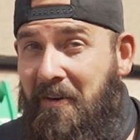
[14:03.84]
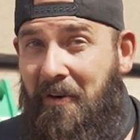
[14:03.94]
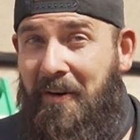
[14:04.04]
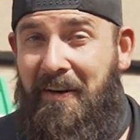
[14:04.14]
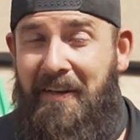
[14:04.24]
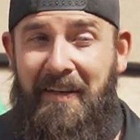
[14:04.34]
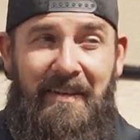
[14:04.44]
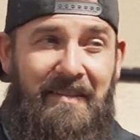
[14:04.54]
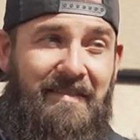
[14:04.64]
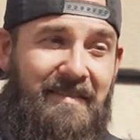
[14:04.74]
or
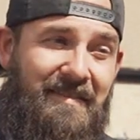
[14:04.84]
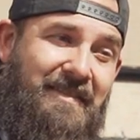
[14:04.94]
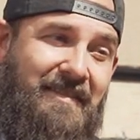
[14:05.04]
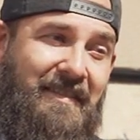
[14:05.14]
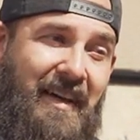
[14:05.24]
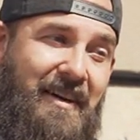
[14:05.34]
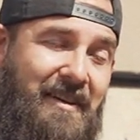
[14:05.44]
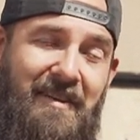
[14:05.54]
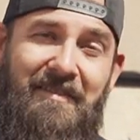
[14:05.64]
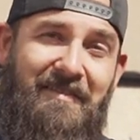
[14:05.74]
I don't
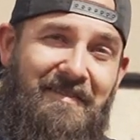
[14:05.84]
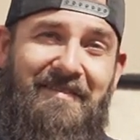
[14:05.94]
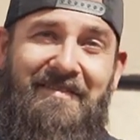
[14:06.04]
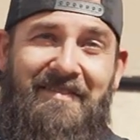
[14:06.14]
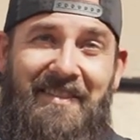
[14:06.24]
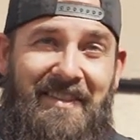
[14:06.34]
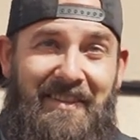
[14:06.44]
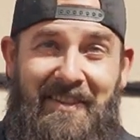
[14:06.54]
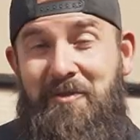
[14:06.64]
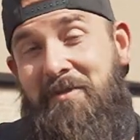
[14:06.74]
know,
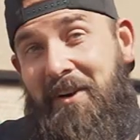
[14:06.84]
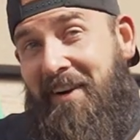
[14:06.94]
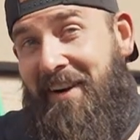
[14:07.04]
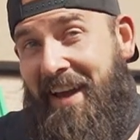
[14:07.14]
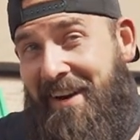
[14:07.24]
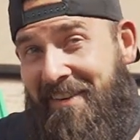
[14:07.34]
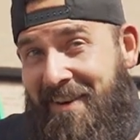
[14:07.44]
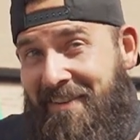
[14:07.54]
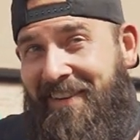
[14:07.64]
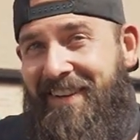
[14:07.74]
new car? I don't
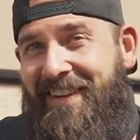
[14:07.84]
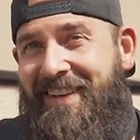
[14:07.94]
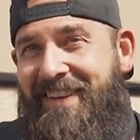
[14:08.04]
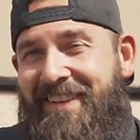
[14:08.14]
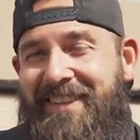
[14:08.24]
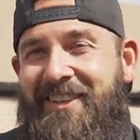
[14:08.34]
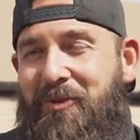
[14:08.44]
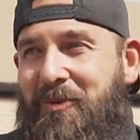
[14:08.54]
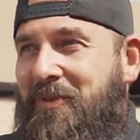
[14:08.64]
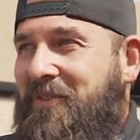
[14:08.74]
know. Whew.